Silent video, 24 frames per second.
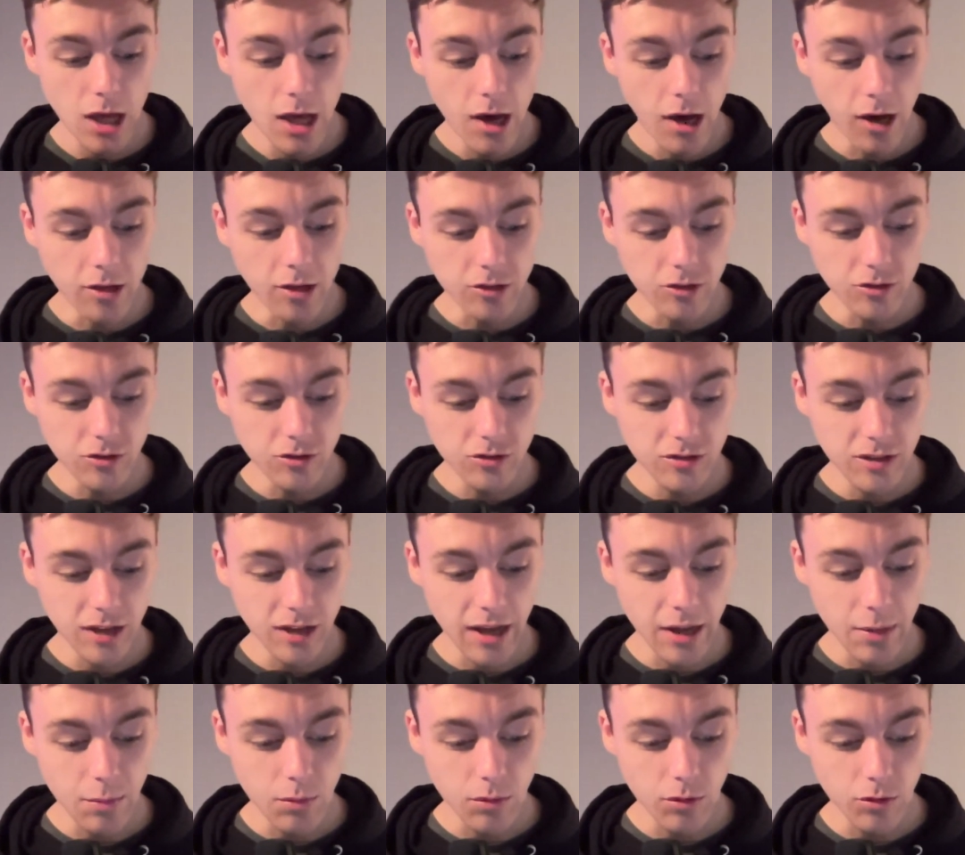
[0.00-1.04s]
on Tuesday,
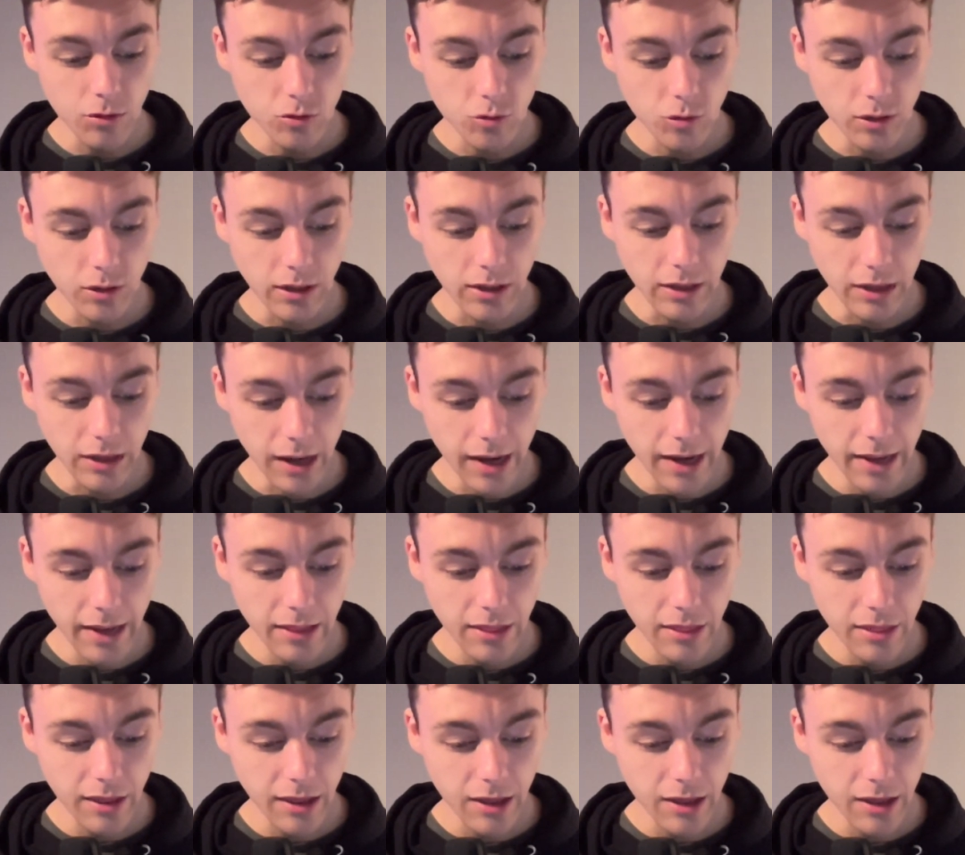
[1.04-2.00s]
April 29th,